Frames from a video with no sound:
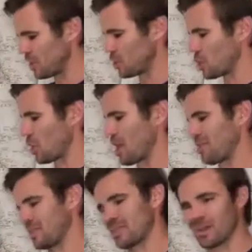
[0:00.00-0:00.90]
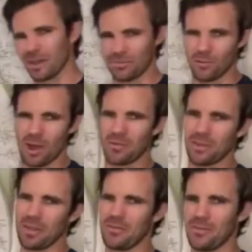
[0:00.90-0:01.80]
Your jog efforts are
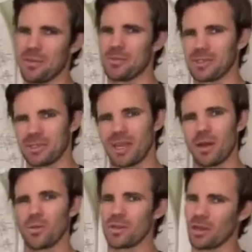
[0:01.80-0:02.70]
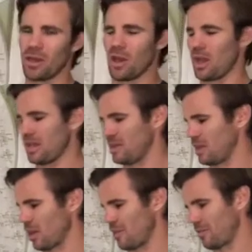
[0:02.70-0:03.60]
roughly 50%. I wouldn't go
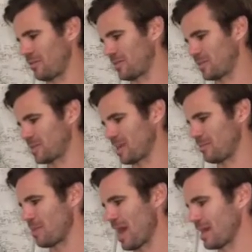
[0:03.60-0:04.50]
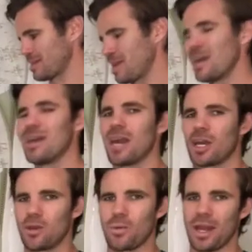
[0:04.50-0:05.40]
anything over 50% of max. A
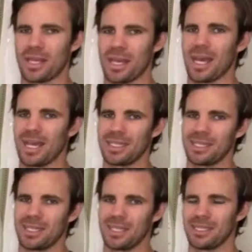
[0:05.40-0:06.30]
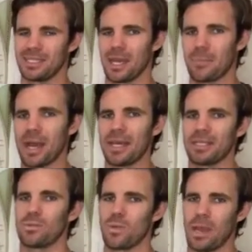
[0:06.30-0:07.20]
good way to gauge is a
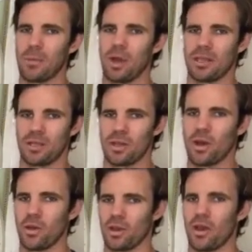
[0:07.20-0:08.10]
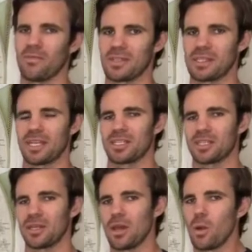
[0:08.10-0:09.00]
pace whereby you can hold a
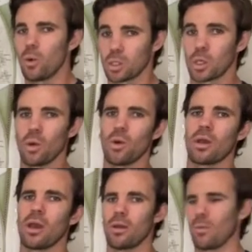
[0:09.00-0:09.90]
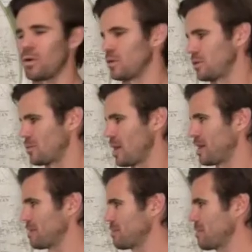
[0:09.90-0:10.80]
conversation or talk while you're
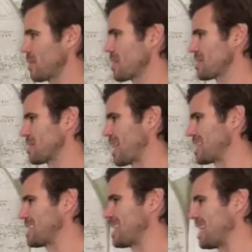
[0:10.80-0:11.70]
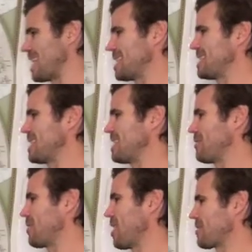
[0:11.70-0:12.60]
running. So that's the
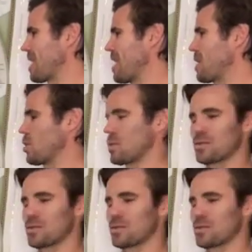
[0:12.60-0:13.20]
easy 5K or